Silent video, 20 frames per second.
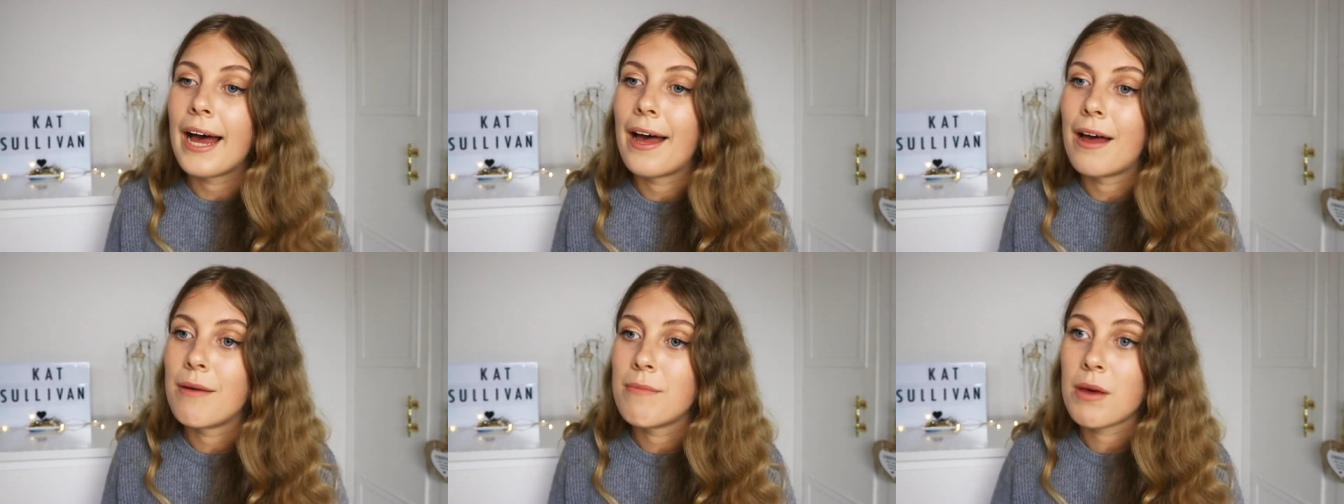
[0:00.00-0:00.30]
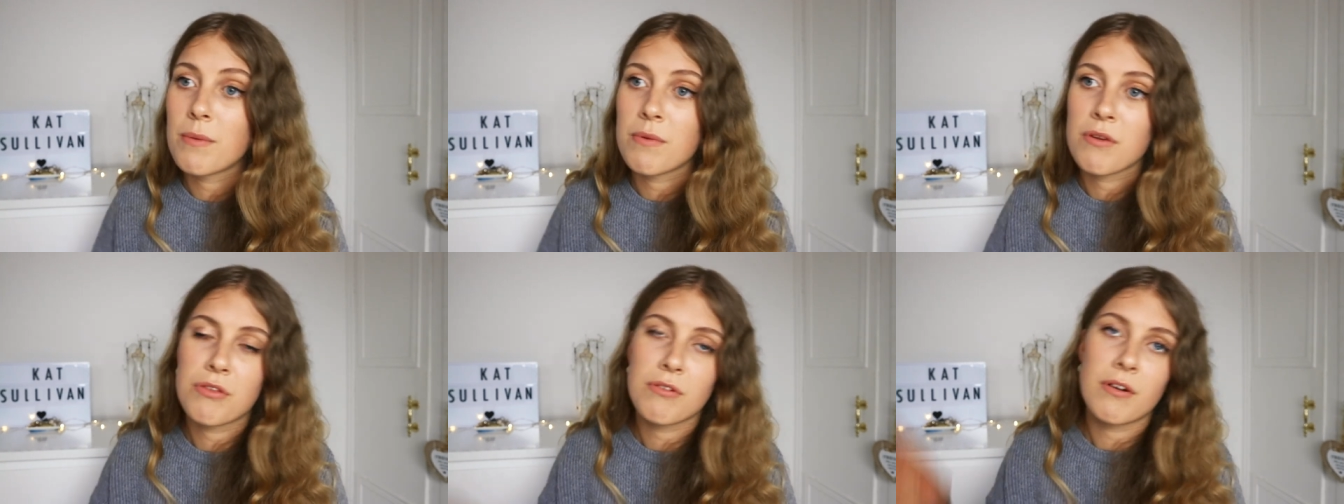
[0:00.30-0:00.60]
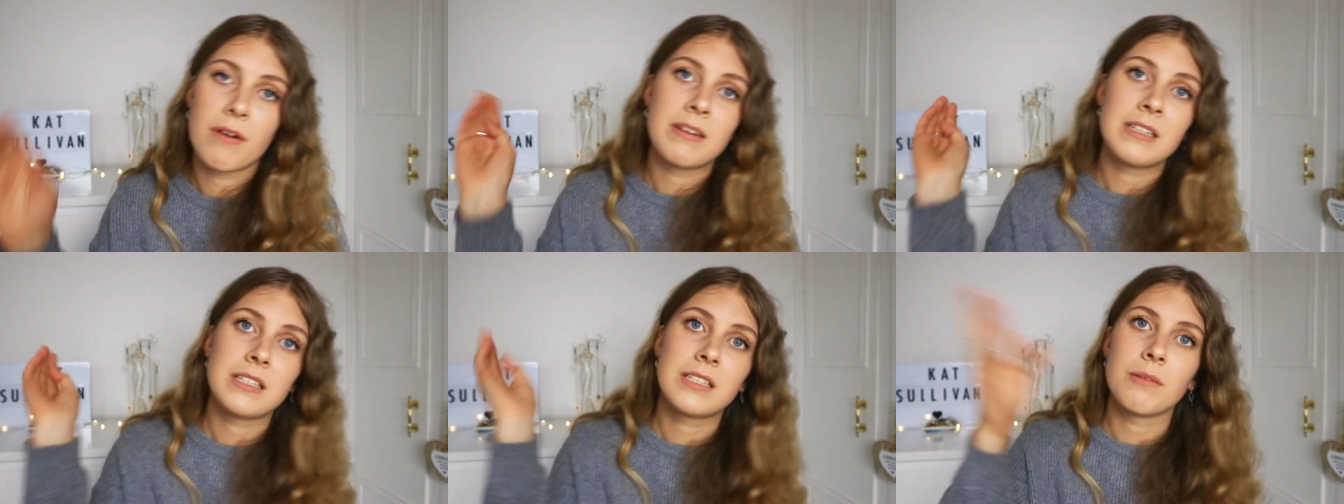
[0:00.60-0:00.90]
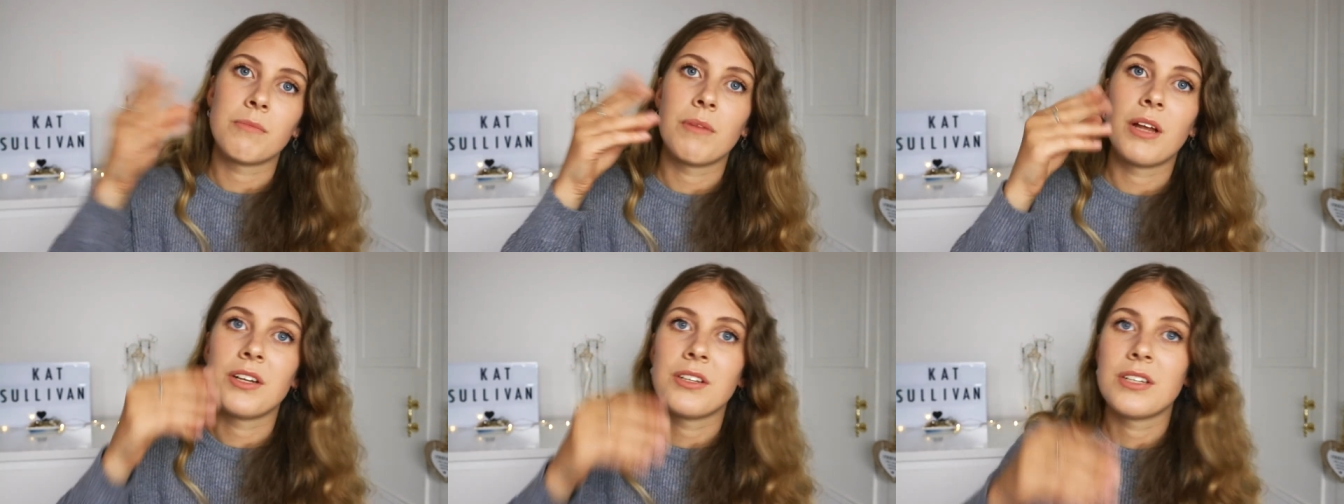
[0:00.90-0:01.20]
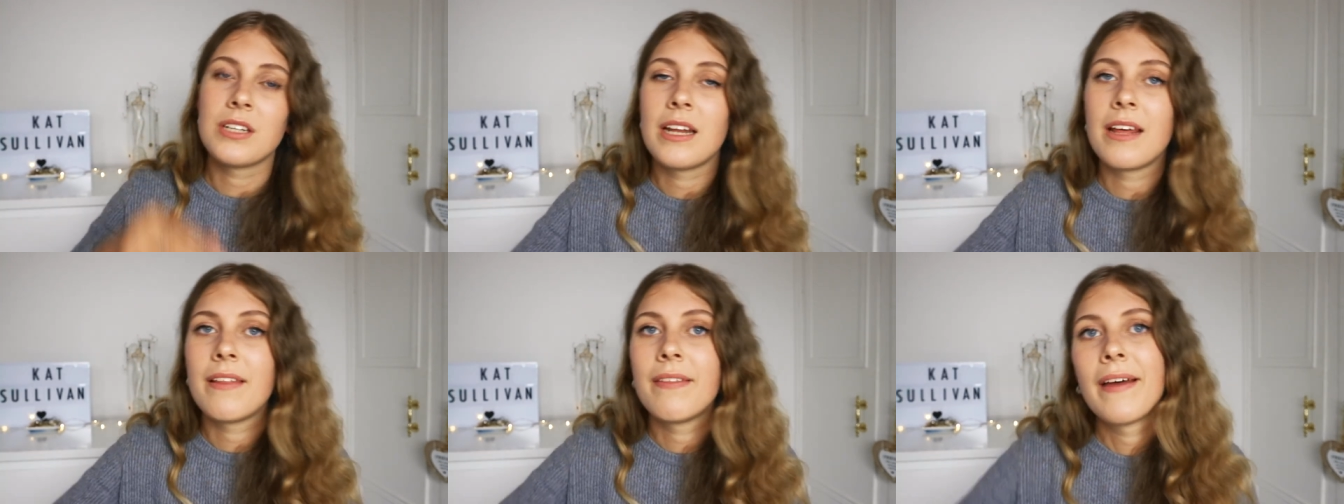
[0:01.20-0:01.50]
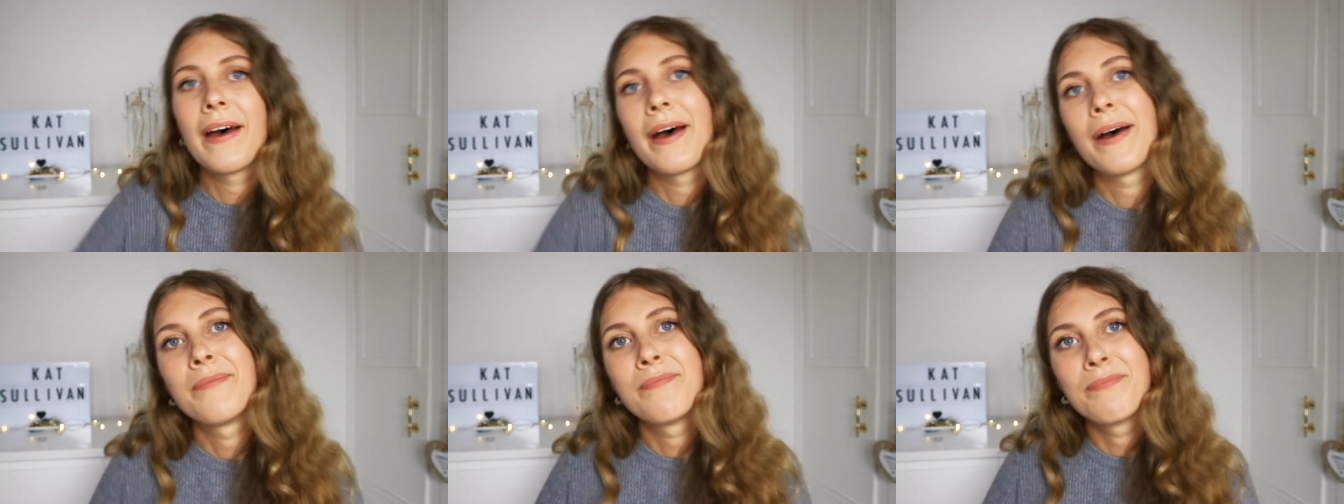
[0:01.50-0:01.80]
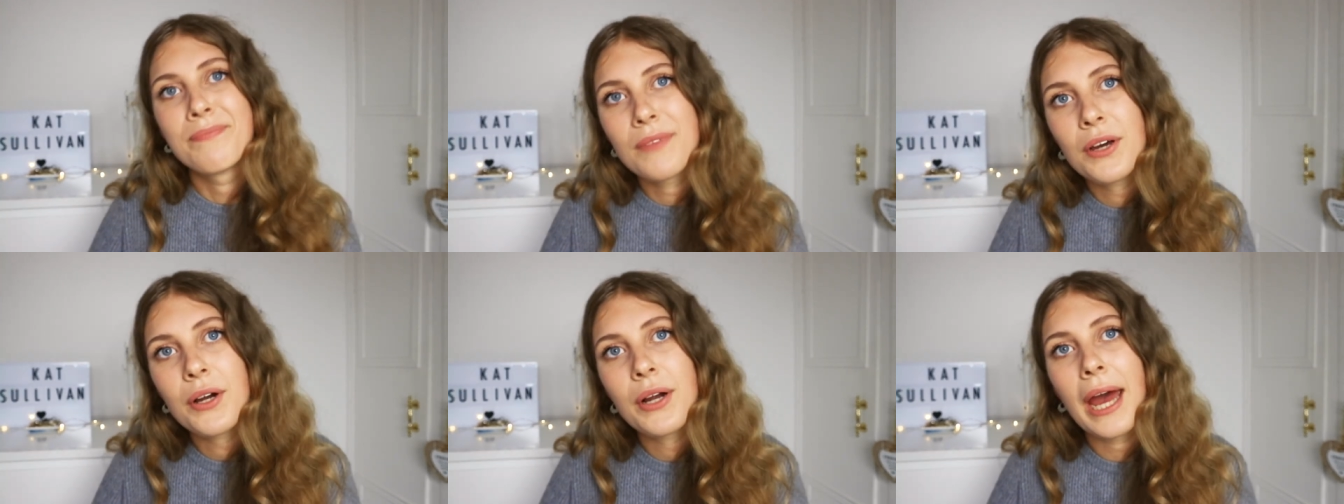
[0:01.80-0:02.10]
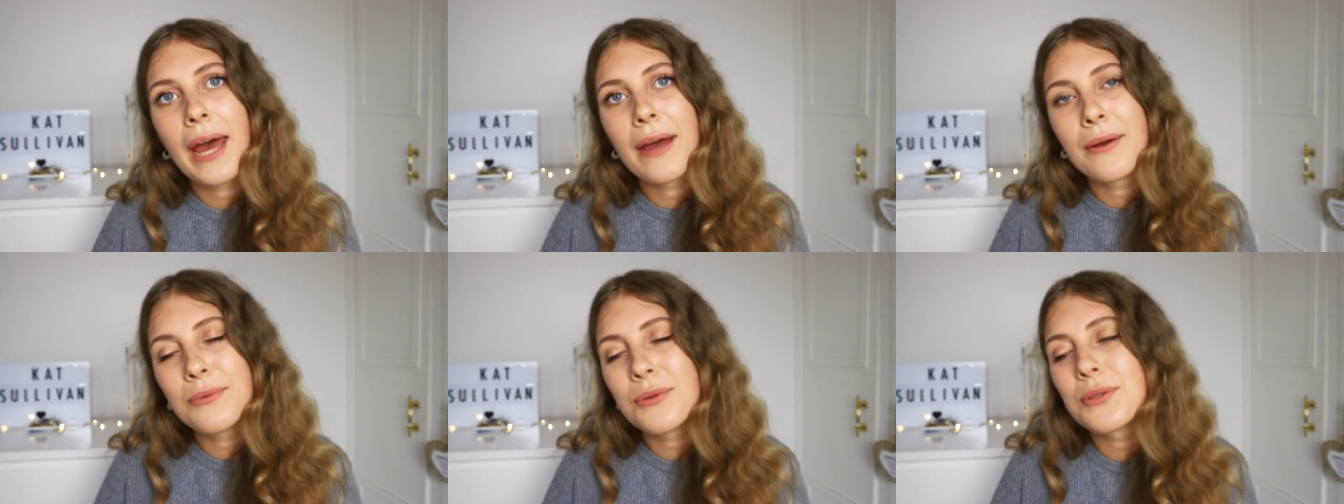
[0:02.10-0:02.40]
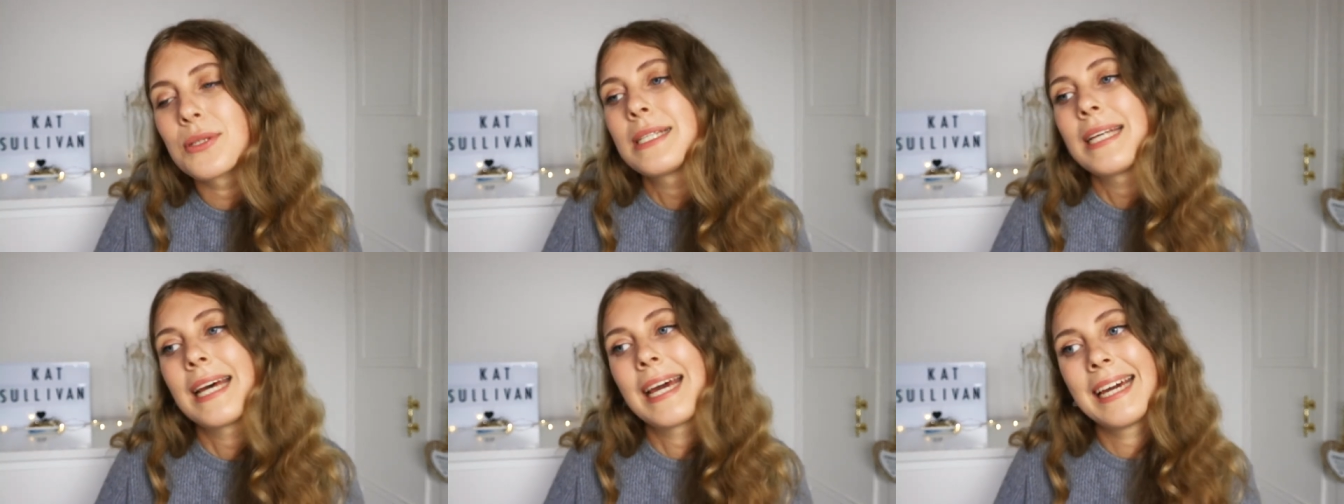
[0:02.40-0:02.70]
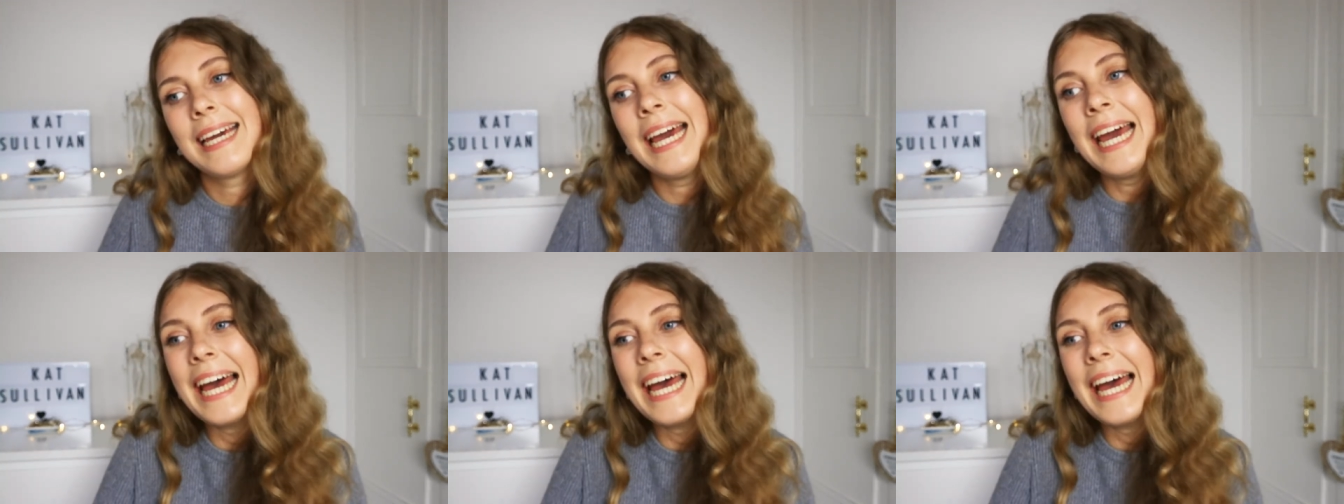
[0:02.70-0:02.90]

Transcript: uh, maybe throw in some London in there. Okay, we'll see.